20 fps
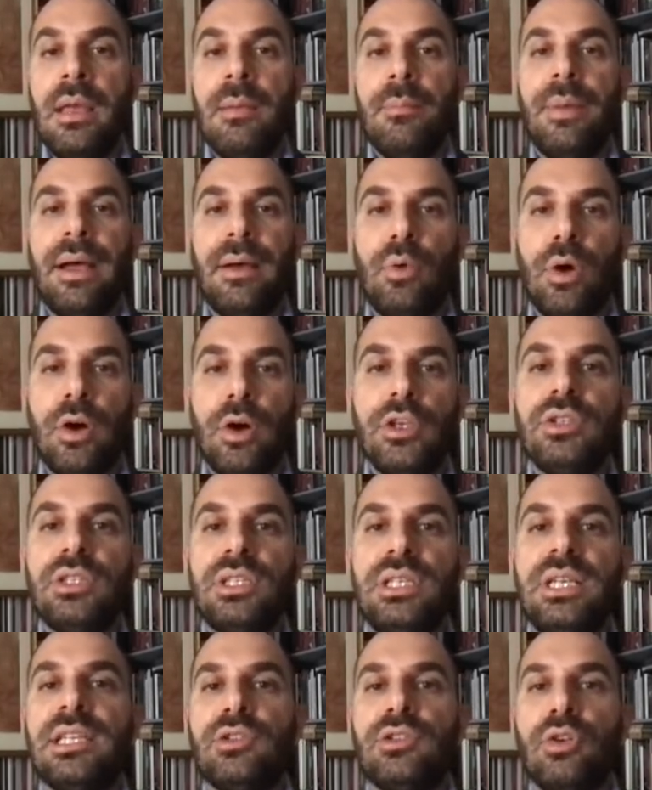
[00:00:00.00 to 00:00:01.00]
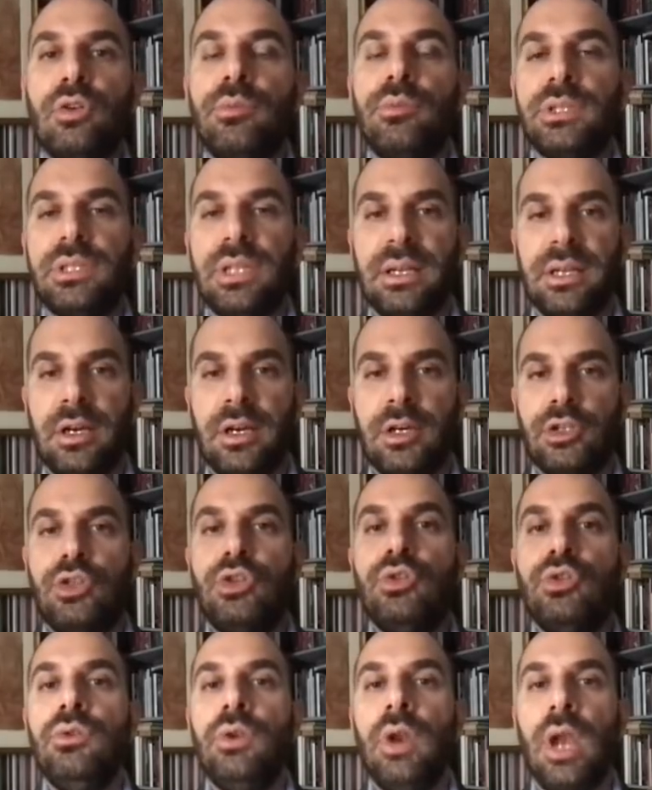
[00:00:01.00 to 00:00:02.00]
But what you see is almost a
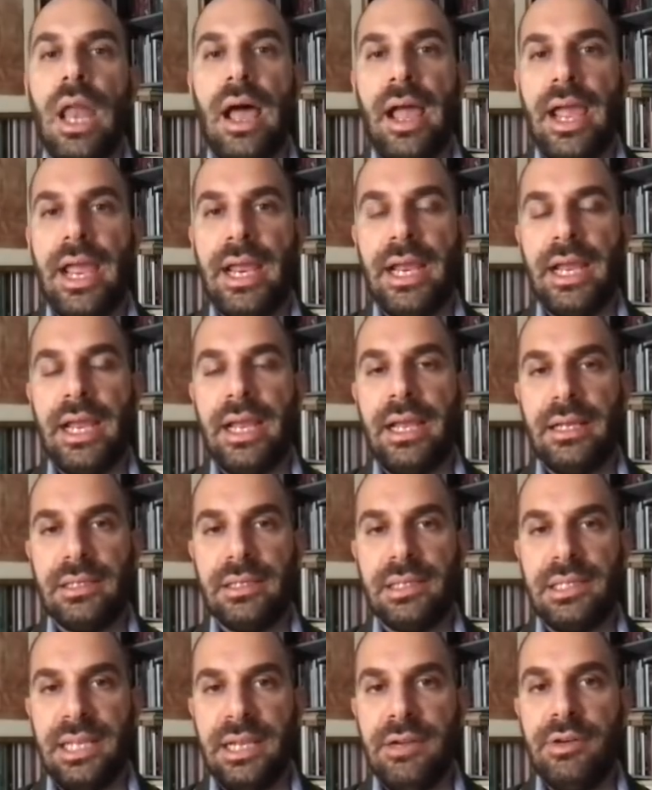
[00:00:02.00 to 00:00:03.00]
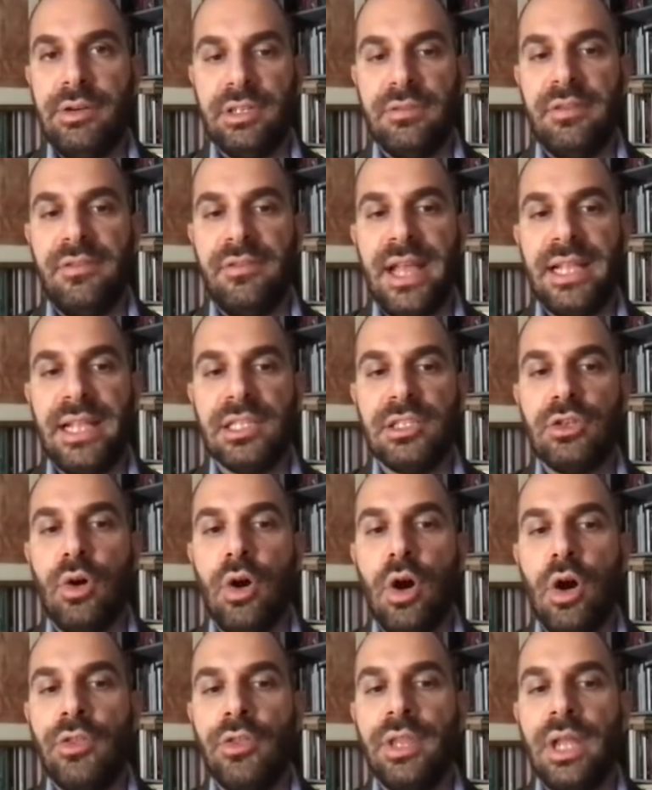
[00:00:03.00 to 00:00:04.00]
cartoon-like series of events.
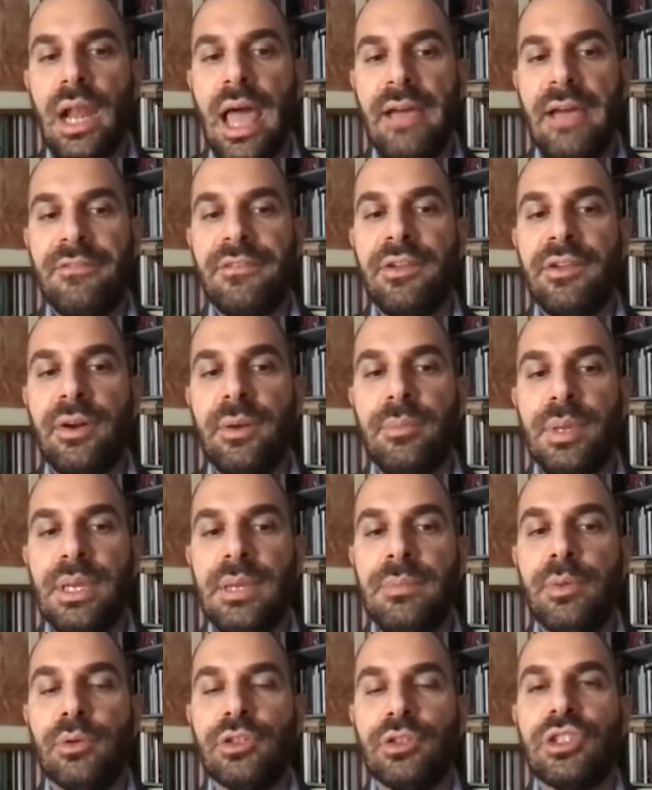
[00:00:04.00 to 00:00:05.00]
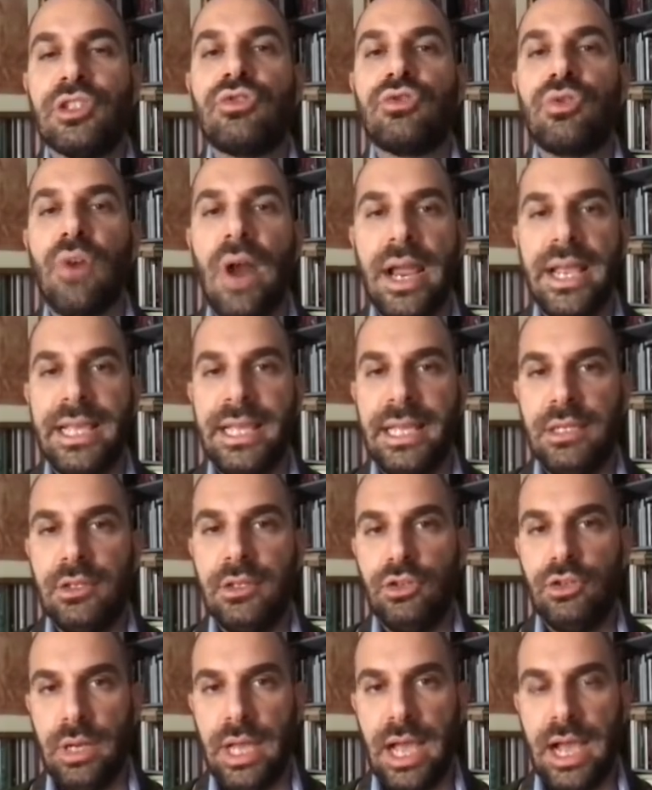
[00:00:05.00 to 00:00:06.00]
So on the left, there are people
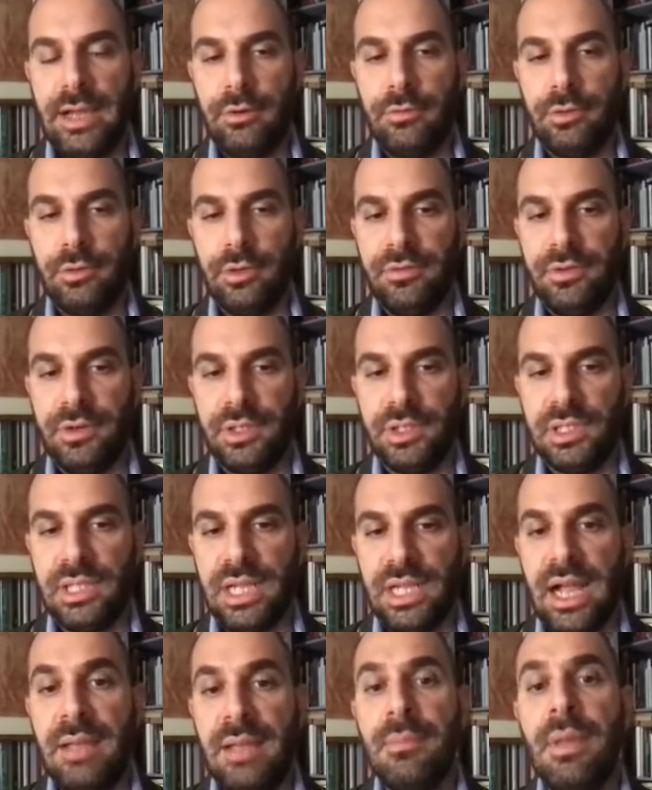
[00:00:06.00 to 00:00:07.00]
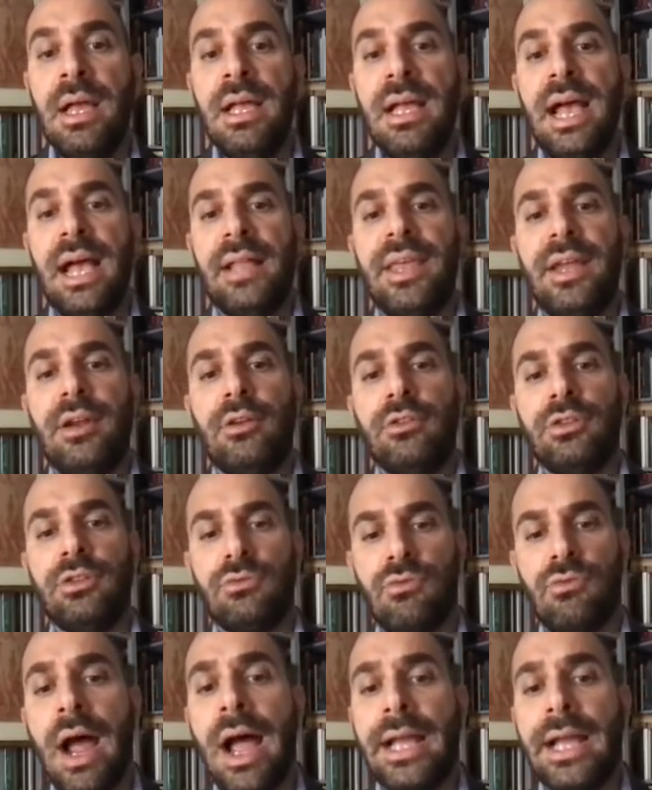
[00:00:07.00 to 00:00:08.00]
striking Giuliano for the first time. And then on
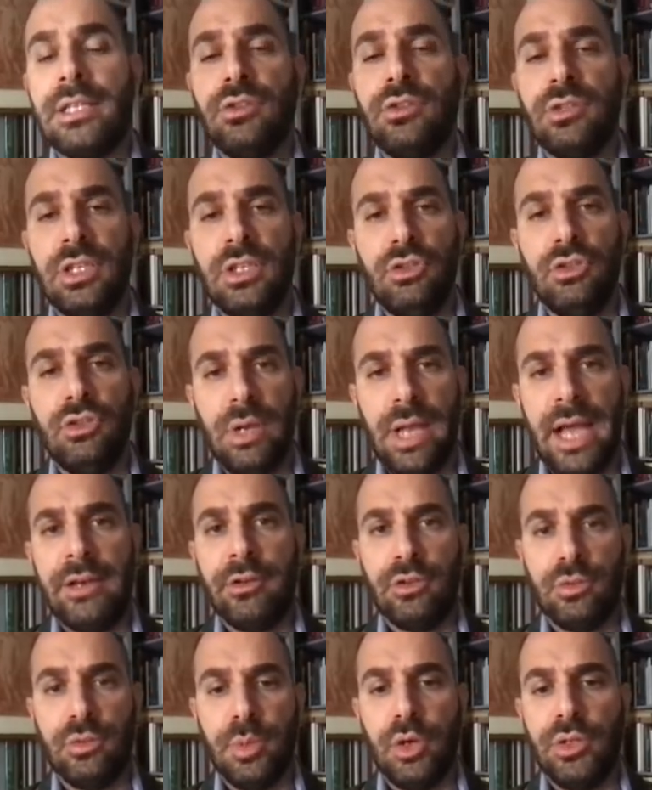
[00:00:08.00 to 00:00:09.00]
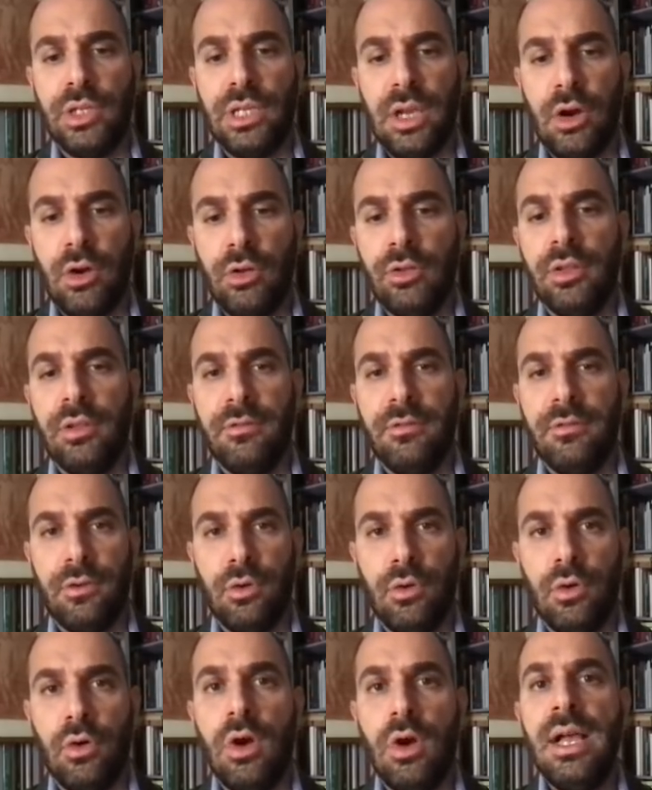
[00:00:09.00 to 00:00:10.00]
the right, you see Giuliano's body on the
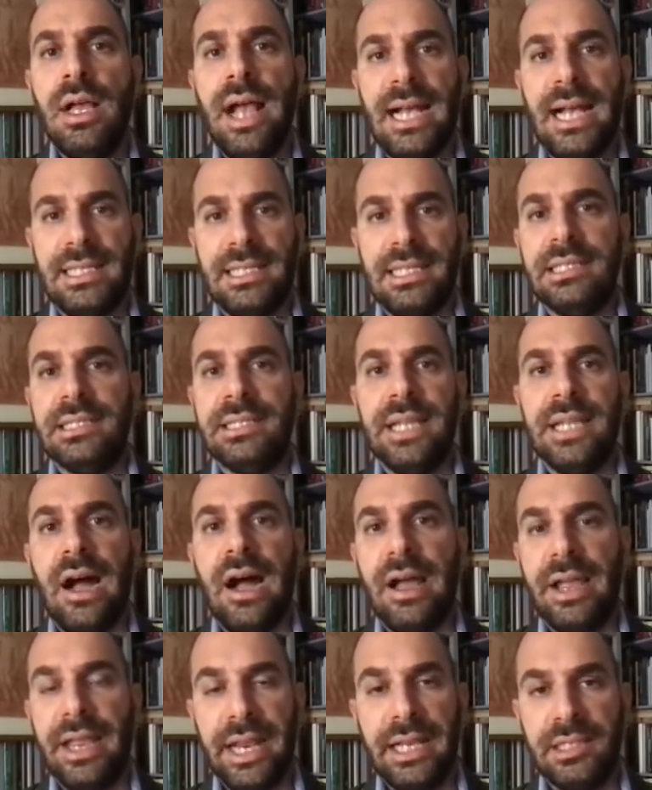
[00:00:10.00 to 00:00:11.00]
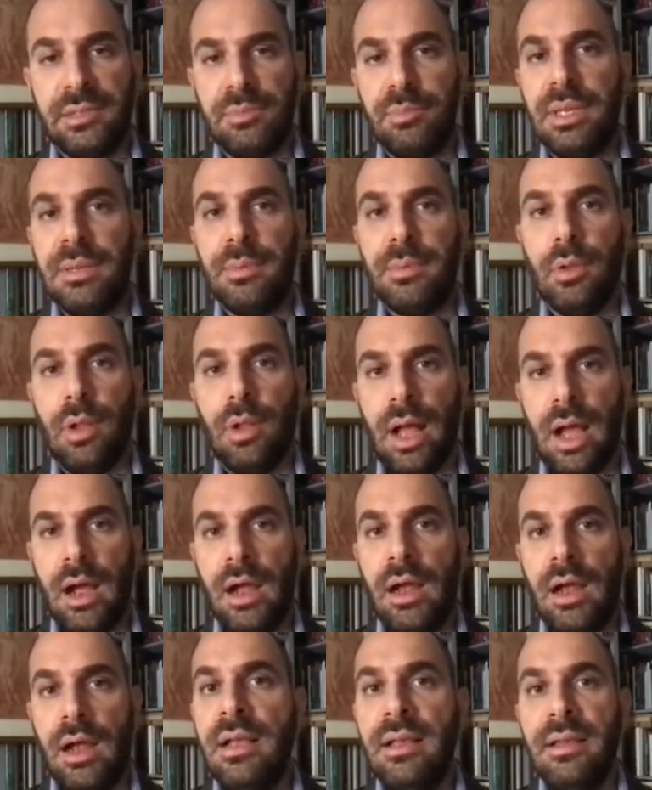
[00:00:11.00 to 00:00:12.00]
floor as he's dying, as people
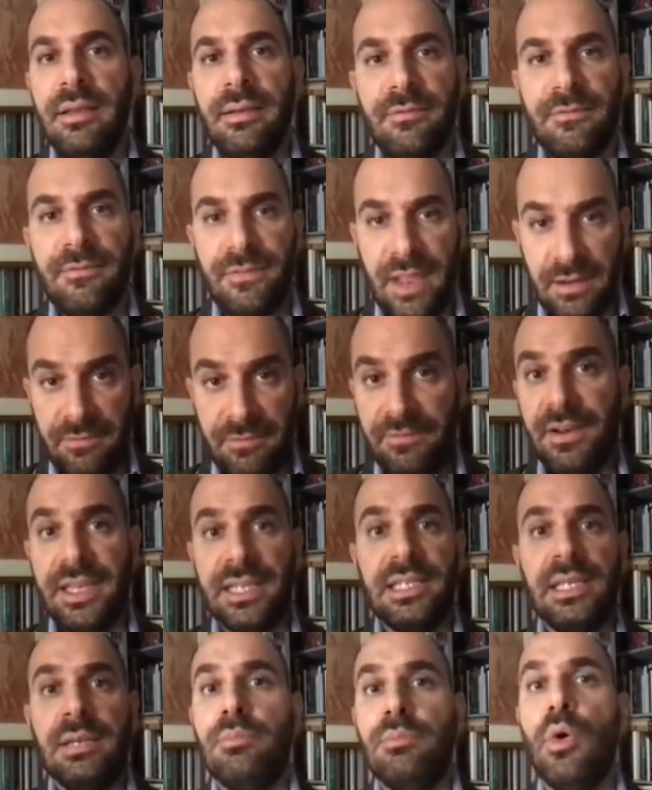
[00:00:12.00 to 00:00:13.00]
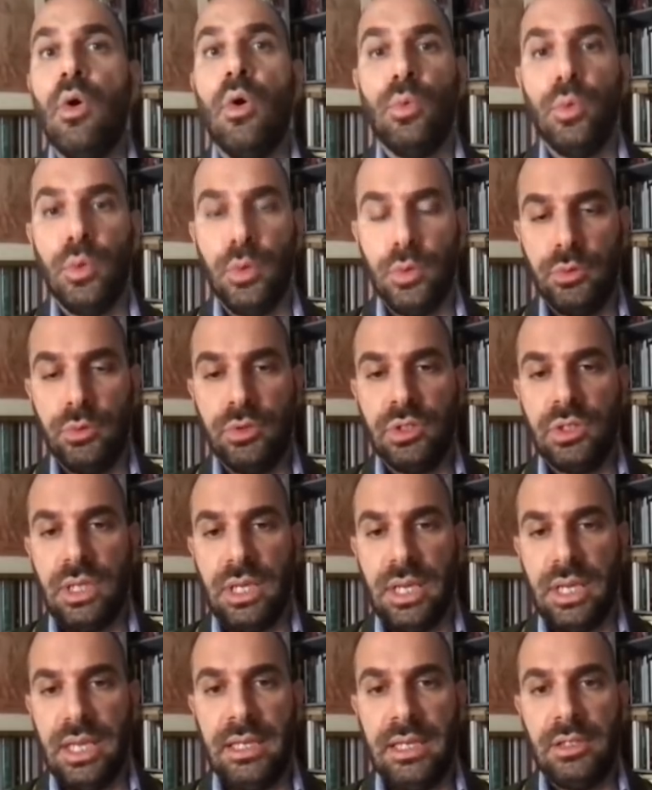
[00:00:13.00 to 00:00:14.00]
are inflicting more wounds
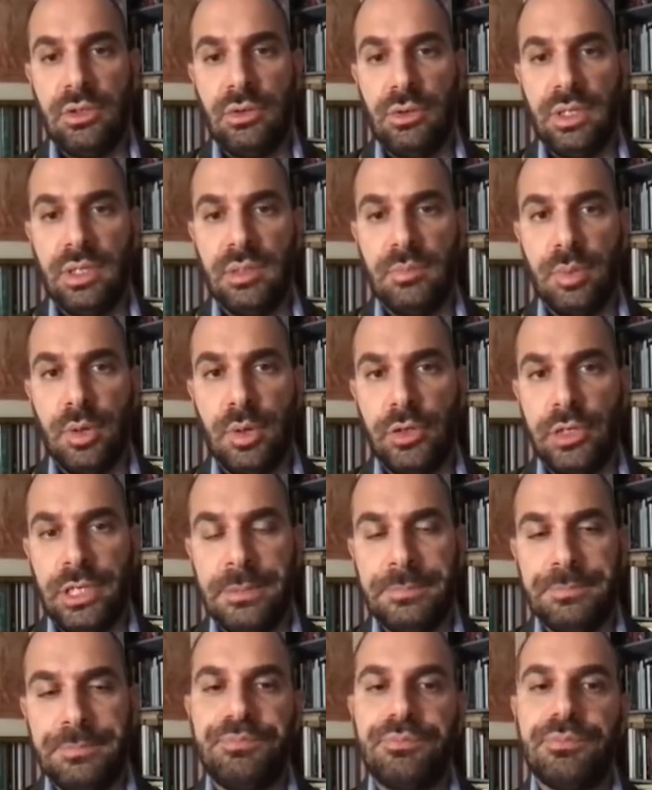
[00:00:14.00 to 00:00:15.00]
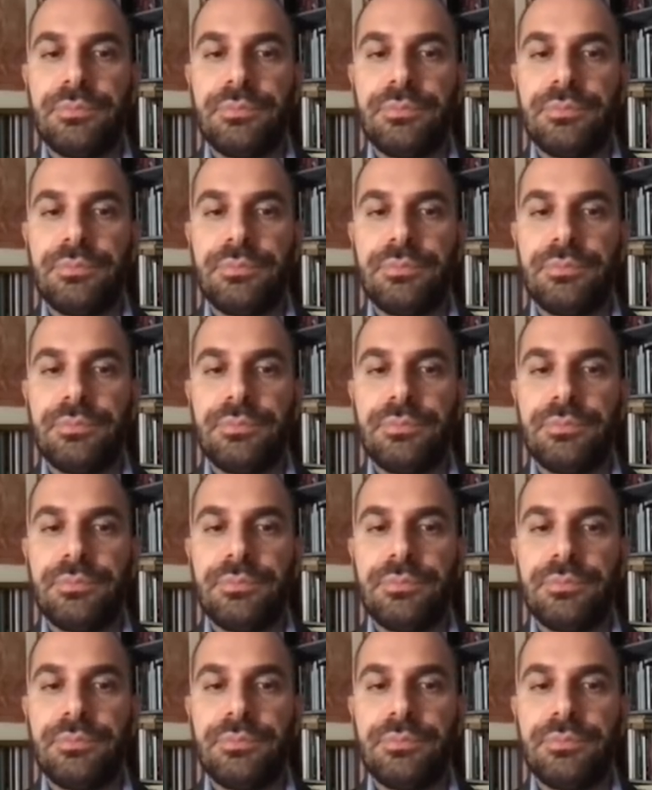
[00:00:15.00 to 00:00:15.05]
into his body.